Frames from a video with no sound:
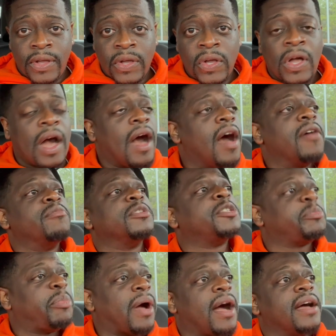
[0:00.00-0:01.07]
God
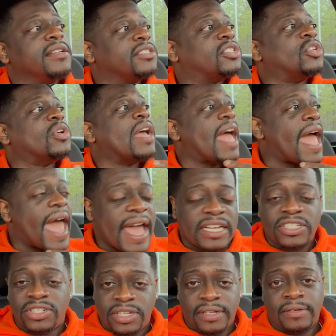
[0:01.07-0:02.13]
responds to
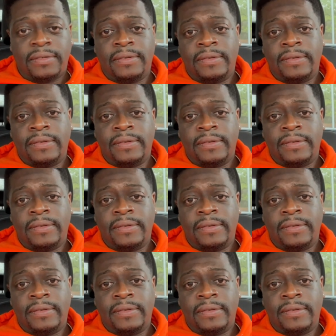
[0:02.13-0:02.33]
action.